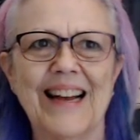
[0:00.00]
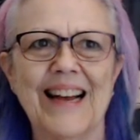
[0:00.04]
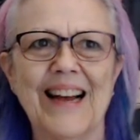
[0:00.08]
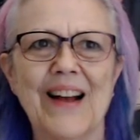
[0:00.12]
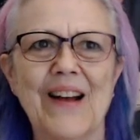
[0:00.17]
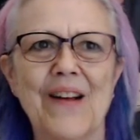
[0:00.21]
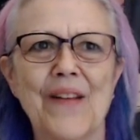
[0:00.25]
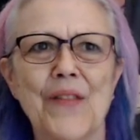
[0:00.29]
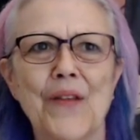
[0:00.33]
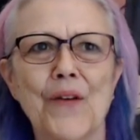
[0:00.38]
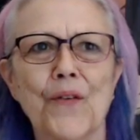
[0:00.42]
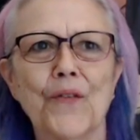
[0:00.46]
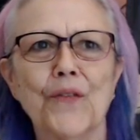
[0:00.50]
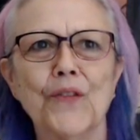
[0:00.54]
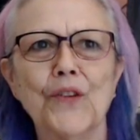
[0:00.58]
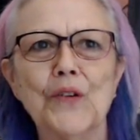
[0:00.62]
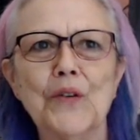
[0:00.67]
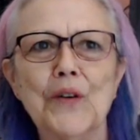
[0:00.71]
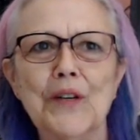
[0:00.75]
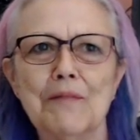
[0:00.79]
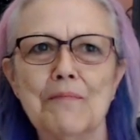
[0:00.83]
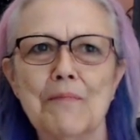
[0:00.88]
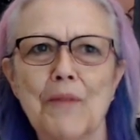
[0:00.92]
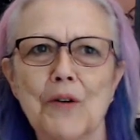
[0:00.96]
The
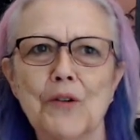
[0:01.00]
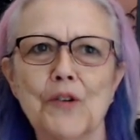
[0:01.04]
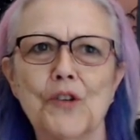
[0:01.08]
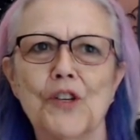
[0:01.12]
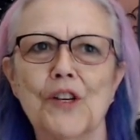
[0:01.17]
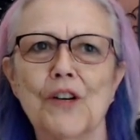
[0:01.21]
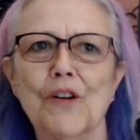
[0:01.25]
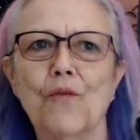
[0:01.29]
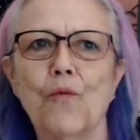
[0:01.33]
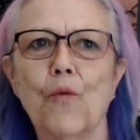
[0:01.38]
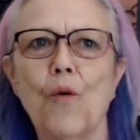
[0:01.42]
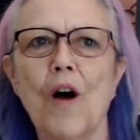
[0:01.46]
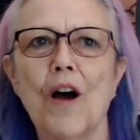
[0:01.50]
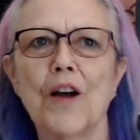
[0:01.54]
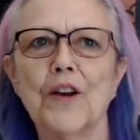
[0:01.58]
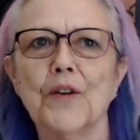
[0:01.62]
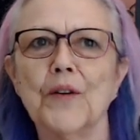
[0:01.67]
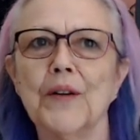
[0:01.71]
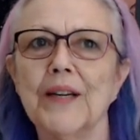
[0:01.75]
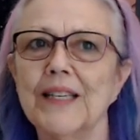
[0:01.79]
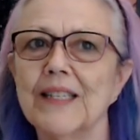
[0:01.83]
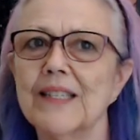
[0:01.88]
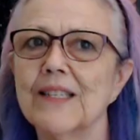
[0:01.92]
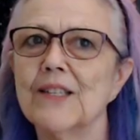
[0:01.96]
fluid motion of water
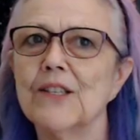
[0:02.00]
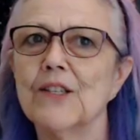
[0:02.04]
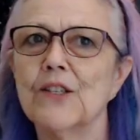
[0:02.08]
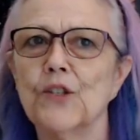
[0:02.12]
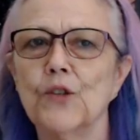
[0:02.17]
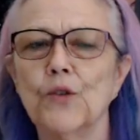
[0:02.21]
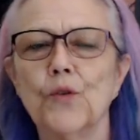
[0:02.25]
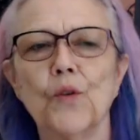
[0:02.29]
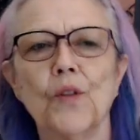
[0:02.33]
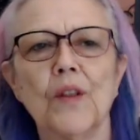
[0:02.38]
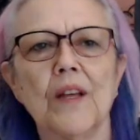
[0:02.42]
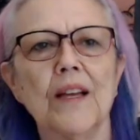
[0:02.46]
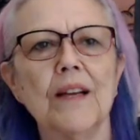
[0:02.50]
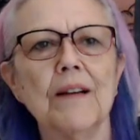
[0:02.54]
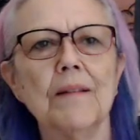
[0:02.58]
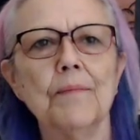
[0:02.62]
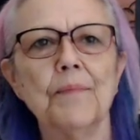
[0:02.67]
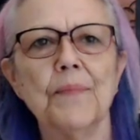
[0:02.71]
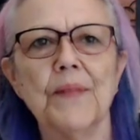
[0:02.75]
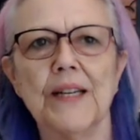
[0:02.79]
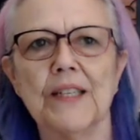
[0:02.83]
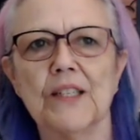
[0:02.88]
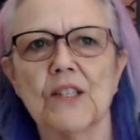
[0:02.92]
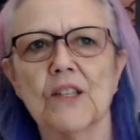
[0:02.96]
is soothing,
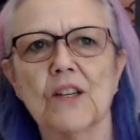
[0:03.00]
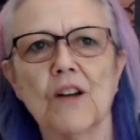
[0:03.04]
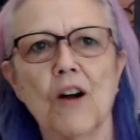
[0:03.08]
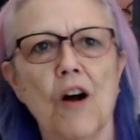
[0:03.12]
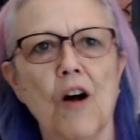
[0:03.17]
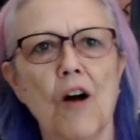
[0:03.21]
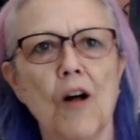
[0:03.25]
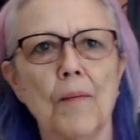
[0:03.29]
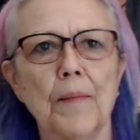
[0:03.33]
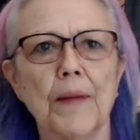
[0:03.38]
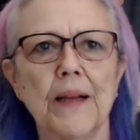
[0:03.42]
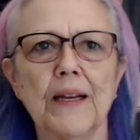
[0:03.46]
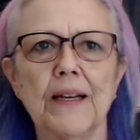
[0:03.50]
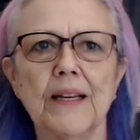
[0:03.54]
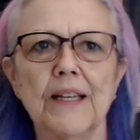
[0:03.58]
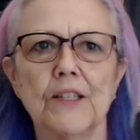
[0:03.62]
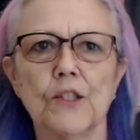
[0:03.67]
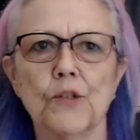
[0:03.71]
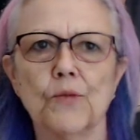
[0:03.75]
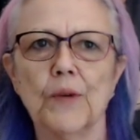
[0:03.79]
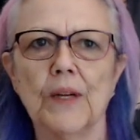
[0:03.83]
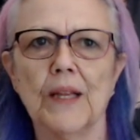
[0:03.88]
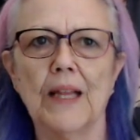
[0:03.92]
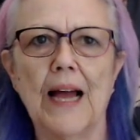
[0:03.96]
it's calming,
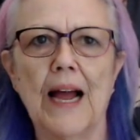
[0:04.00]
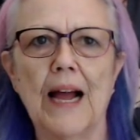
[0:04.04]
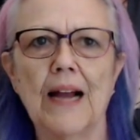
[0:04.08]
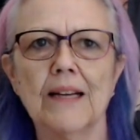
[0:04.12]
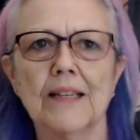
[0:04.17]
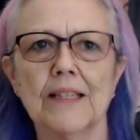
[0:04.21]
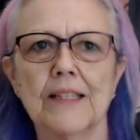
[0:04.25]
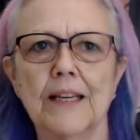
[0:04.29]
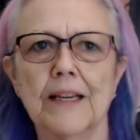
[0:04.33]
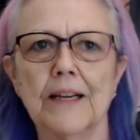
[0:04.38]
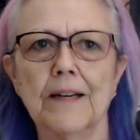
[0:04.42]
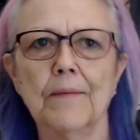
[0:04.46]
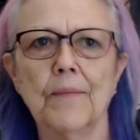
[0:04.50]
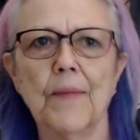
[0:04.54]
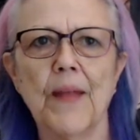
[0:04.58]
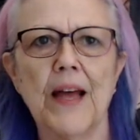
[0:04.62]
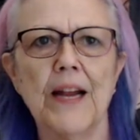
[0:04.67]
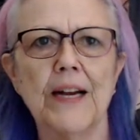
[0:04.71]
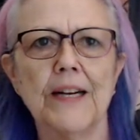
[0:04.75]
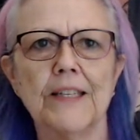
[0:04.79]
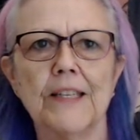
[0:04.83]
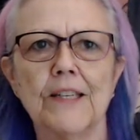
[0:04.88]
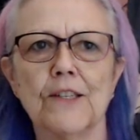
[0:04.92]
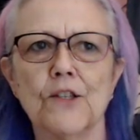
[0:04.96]
it's relaxing, and
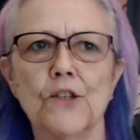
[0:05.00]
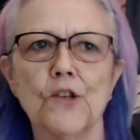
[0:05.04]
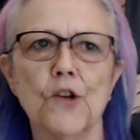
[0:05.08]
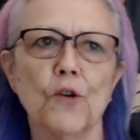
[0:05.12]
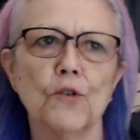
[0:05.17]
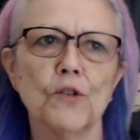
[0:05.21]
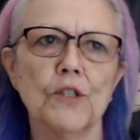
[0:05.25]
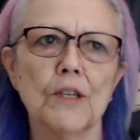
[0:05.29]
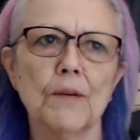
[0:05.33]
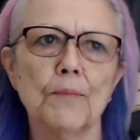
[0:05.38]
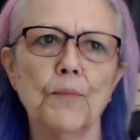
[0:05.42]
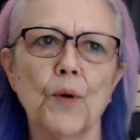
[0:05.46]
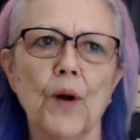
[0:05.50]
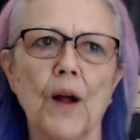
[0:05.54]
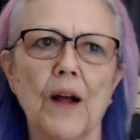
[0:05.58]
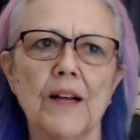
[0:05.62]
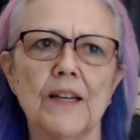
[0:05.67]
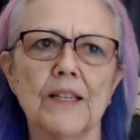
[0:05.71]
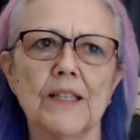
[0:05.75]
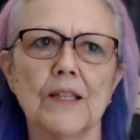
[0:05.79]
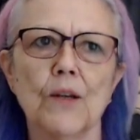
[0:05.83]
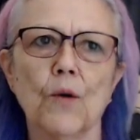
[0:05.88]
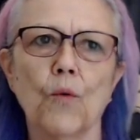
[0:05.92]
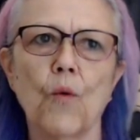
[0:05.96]
it is no
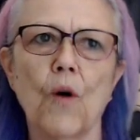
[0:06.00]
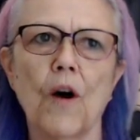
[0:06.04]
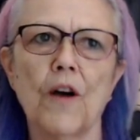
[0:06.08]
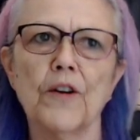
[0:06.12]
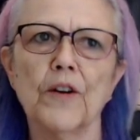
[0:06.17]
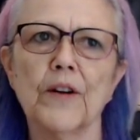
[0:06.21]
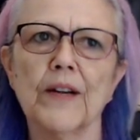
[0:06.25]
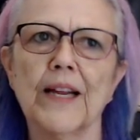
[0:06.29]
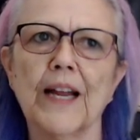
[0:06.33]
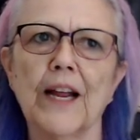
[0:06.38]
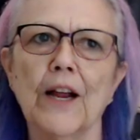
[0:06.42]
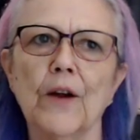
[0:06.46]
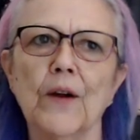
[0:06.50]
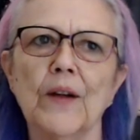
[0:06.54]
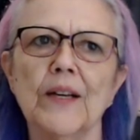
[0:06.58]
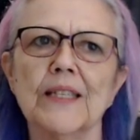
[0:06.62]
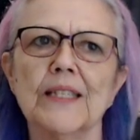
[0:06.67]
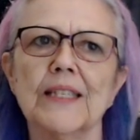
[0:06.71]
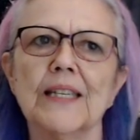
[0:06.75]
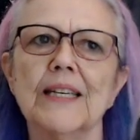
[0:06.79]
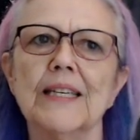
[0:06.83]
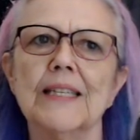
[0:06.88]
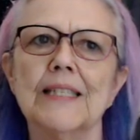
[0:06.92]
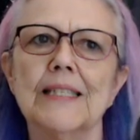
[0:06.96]
surprise that water
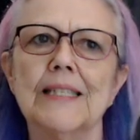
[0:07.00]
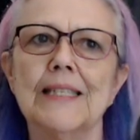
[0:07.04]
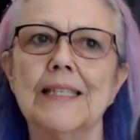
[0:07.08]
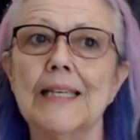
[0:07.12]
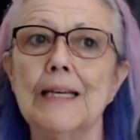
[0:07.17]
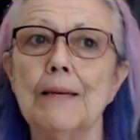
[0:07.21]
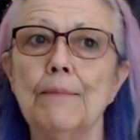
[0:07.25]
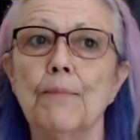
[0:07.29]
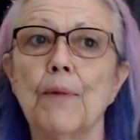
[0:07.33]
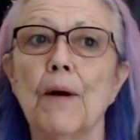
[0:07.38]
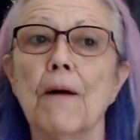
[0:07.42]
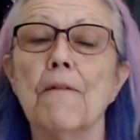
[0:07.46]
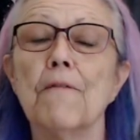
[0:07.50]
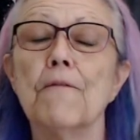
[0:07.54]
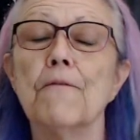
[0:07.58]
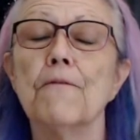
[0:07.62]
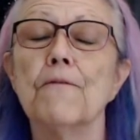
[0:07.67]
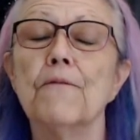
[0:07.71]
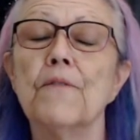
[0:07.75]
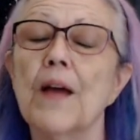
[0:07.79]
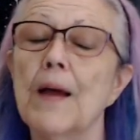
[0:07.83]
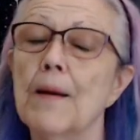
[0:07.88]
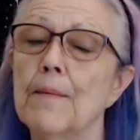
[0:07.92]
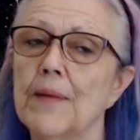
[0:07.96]
carries a deep
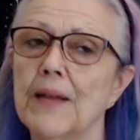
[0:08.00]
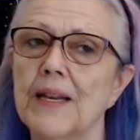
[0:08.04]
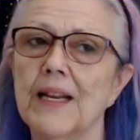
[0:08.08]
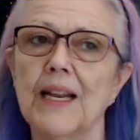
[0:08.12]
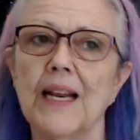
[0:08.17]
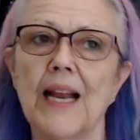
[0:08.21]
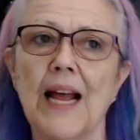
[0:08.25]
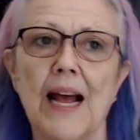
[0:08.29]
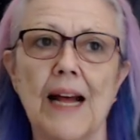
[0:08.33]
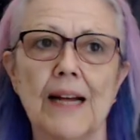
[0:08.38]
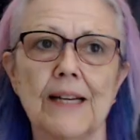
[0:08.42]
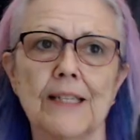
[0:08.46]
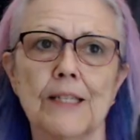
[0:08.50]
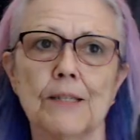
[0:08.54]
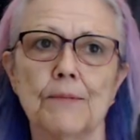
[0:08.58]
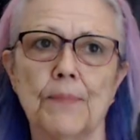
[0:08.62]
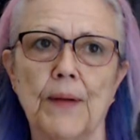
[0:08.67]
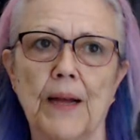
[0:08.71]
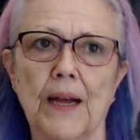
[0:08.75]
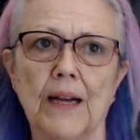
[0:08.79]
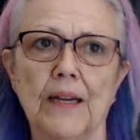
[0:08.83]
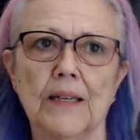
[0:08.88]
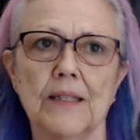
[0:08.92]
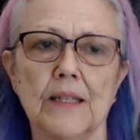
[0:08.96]
feminine
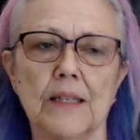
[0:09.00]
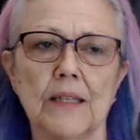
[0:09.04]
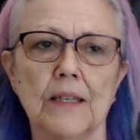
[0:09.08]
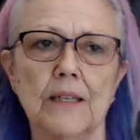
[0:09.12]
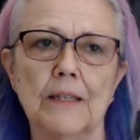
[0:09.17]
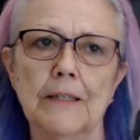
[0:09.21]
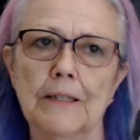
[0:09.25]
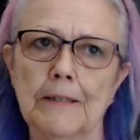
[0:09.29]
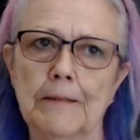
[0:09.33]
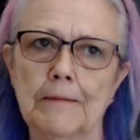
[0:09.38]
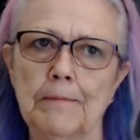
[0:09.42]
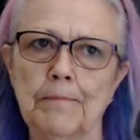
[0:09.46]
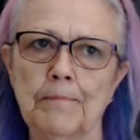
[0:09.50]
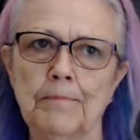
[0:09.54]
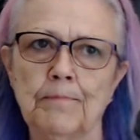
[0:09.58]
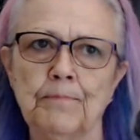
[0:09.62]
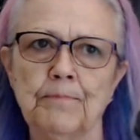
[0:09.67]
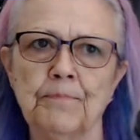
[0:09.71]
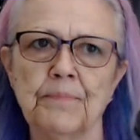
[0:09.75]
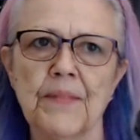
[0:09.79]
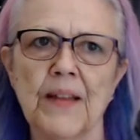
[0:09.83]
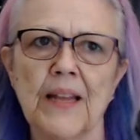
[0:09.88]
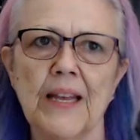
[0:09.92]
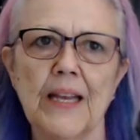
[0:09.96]
aspect,
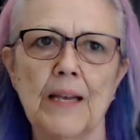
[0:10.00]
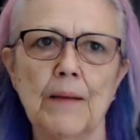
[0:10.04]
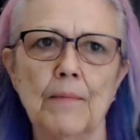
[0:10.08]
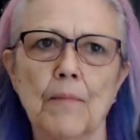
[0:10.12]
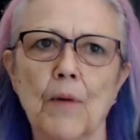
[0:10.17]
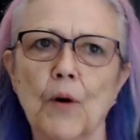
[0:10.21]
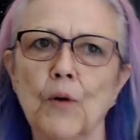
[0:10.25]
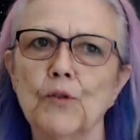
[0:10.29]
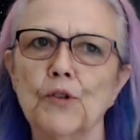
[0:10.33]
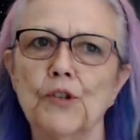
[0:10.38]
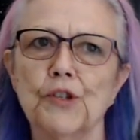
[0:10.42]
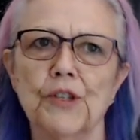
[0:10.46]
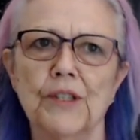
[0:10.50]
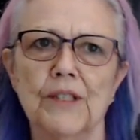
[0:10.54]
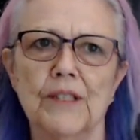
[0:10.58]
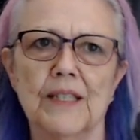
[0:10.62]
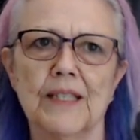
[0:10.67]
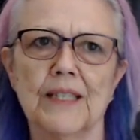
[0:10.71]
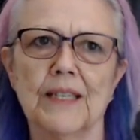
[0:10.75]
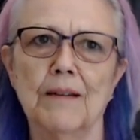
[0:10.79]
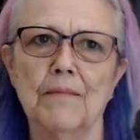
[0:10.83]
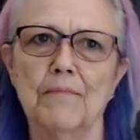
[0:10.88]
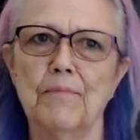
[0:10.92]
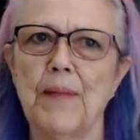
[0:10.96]

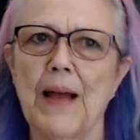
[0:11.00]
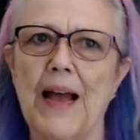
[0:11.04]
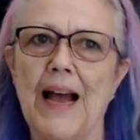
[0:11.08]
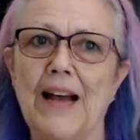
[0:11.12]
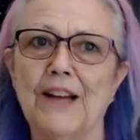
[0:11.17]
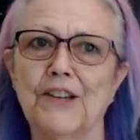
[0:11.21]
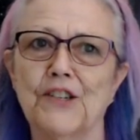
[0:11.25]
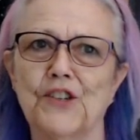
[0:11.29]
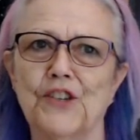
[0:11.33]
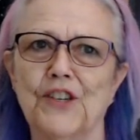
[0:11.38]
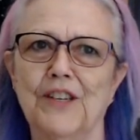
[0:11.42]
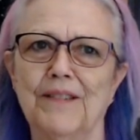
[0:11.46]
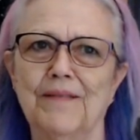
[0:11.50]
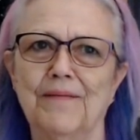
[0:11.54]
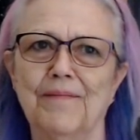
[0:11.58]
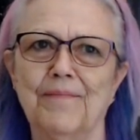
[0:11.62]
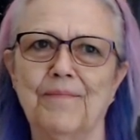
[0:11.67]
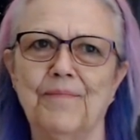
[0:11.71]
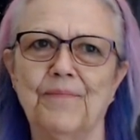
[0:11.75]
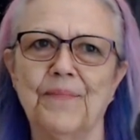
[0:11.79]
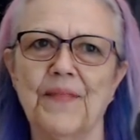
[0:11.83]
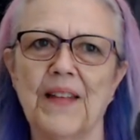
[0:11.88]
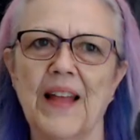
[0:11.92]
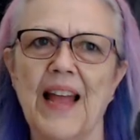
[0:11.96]
emotions, compassion,
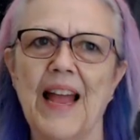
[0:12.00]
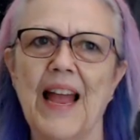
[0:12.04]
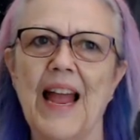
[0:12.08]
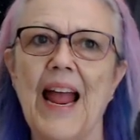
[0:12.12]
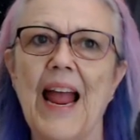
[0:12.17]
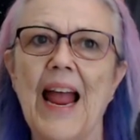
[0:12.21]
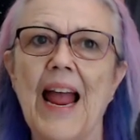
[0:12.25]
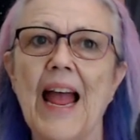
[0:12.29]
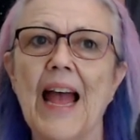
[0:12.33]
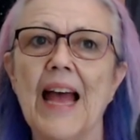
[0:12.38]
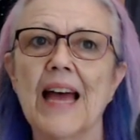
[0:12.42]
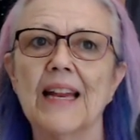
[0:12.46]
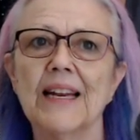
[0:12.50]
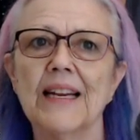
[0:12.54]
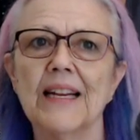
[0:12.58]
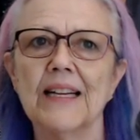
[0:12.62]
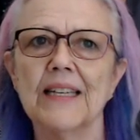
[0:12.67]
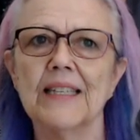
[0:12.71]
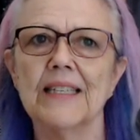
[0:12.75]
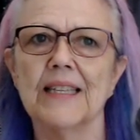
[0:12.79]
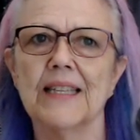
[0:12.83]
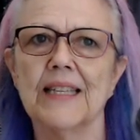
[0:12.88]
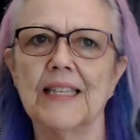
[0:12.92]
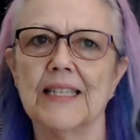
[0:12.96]
and
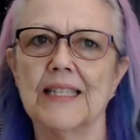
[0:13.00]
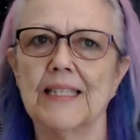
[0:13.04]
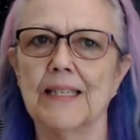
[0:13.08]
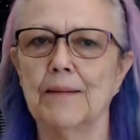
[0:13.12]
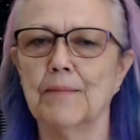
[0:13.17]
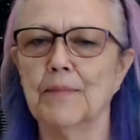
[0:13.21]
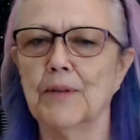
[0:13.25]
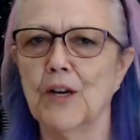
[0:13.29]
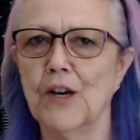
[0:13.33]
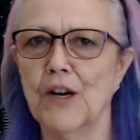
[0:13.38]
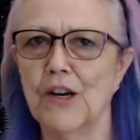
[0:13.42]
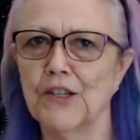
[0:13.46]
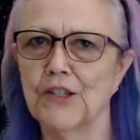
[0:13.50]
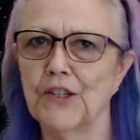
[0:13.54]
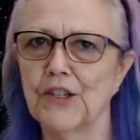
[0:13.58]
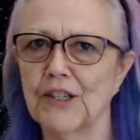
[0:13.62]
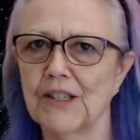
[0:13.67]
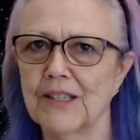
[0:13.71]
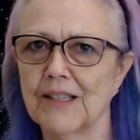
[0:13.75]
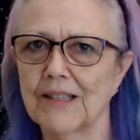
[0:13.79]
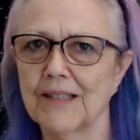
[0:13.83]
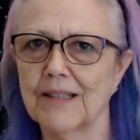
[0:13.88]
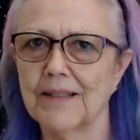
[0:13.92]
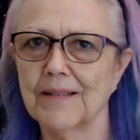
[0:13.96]
the subconscious.